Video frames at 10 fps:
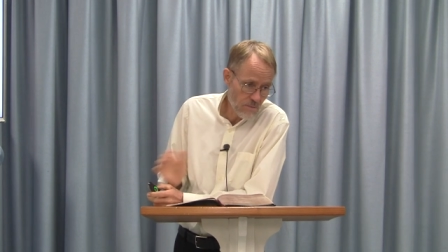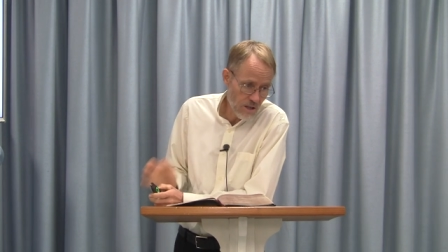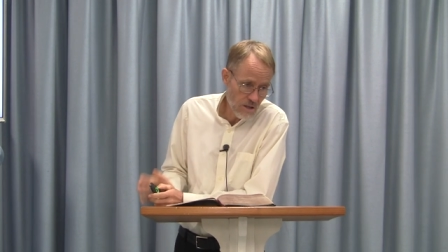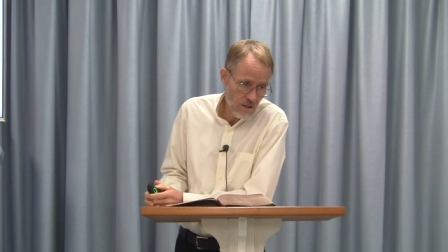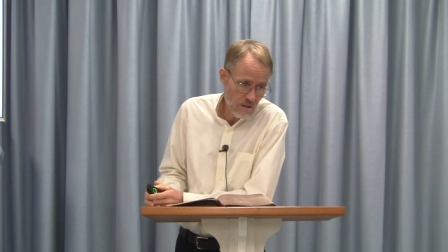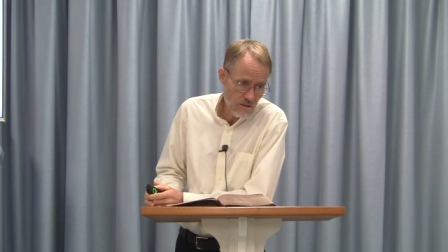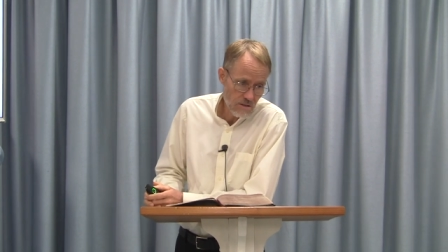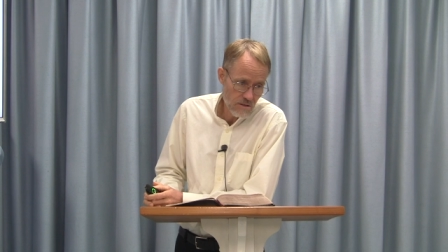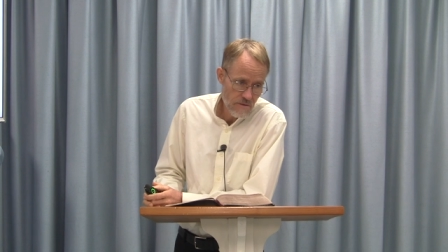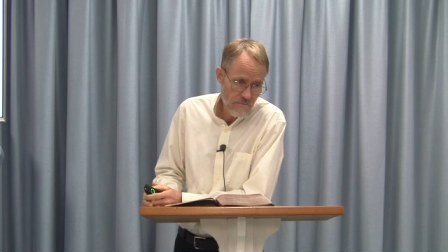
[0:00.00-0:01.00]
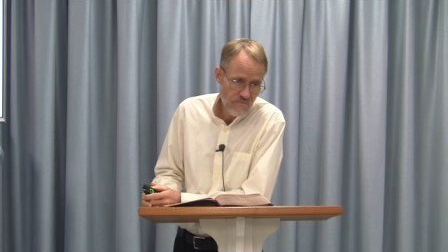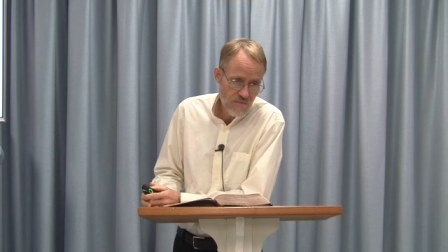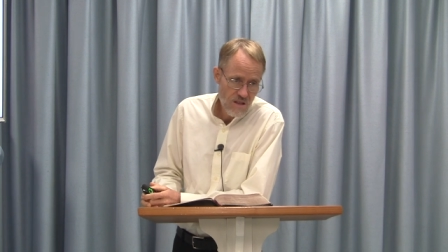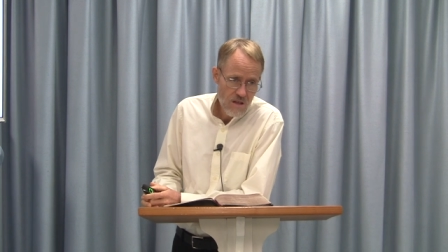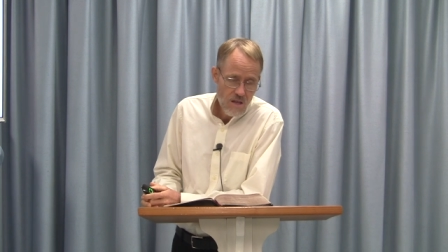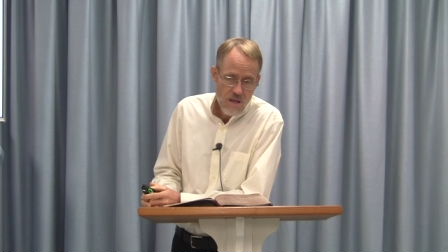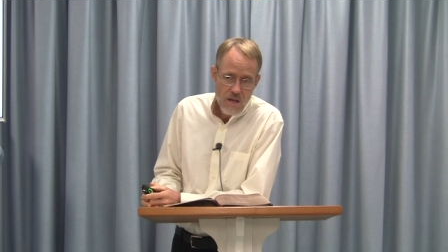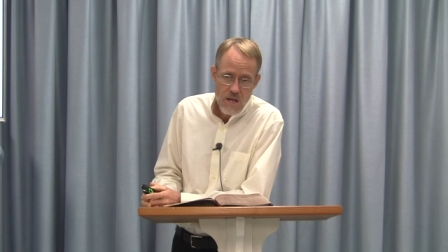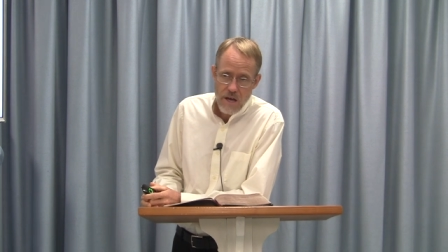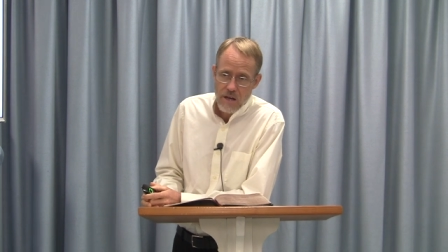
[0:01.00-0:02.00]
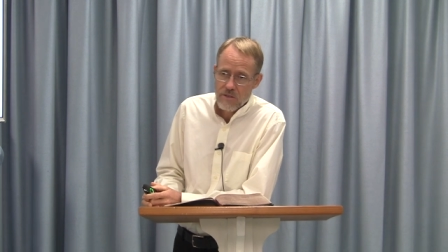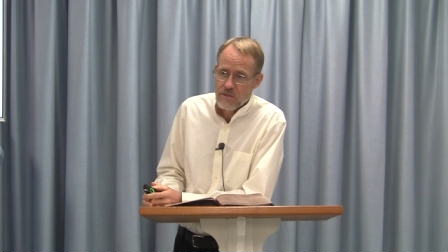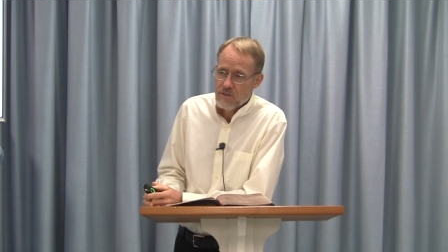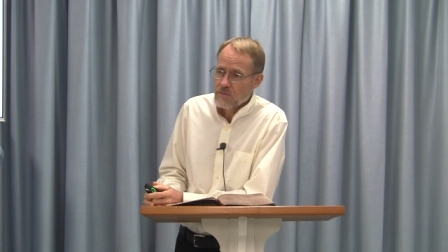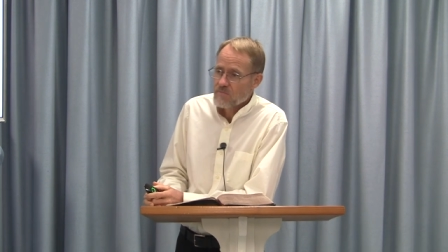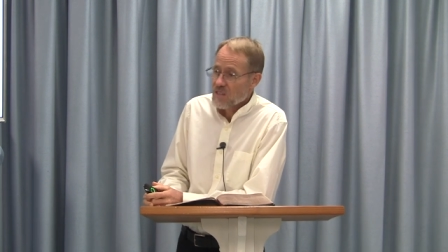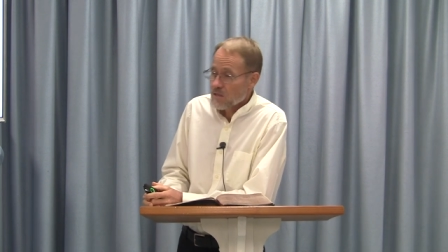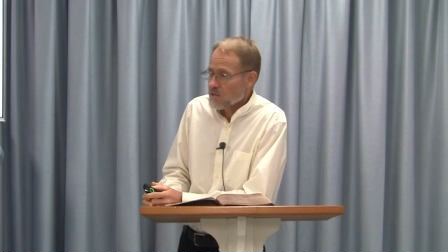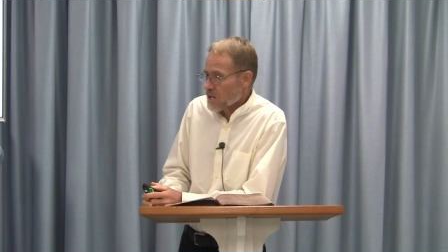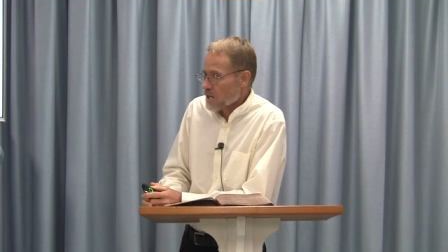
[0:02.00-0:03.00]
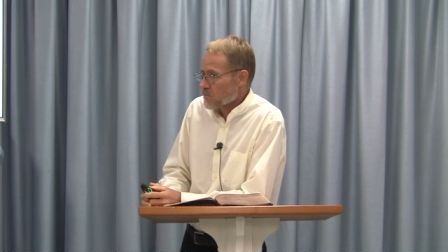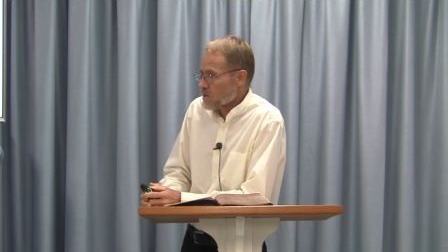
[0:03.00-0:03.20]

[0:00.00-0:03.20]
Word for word: million, and that's a lot of